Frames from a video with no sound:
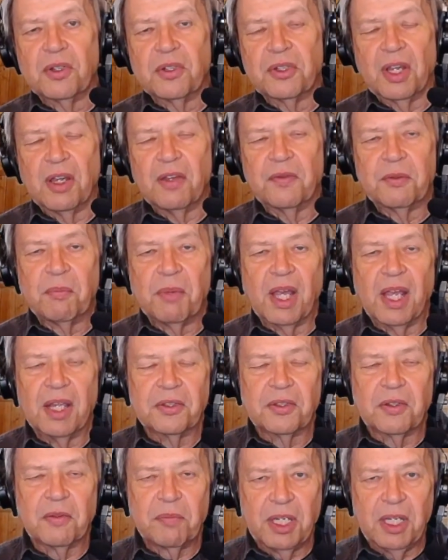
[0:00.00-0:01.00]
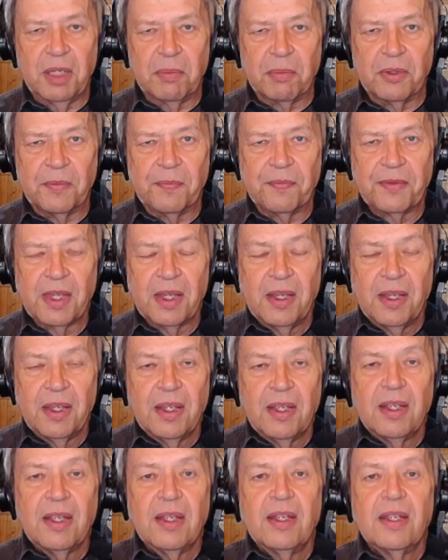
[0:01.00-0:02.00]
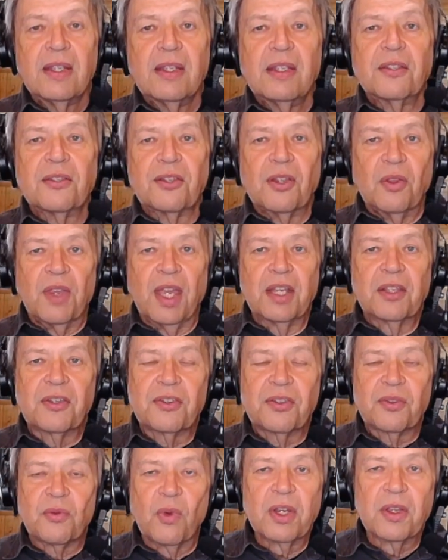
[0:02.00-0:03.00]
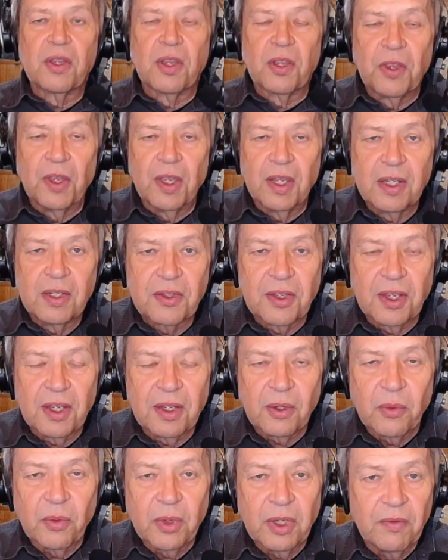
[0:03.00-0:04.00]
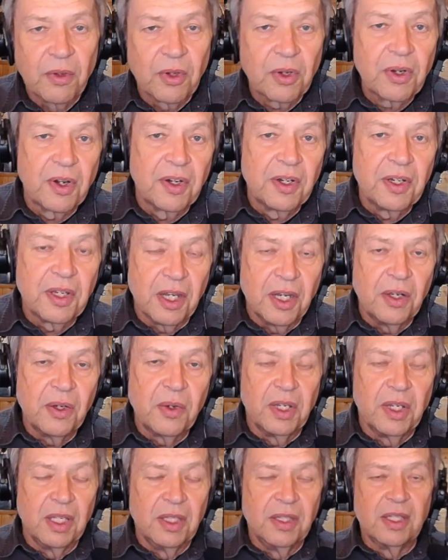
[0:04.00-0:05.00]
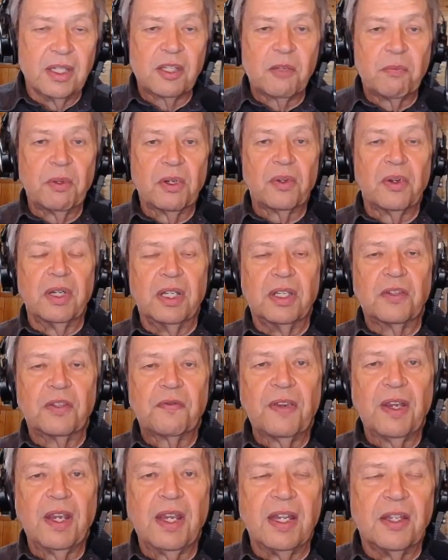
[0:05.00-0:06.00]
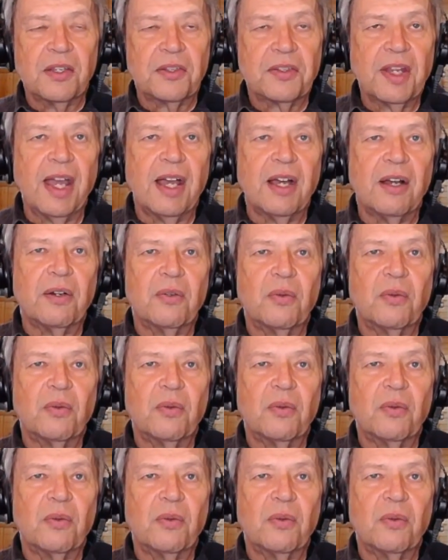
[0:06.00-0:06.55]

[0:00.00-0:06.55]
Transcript: So that's one of the things that we've learned, in the experience phase. Now, when we talk about exposing ourselves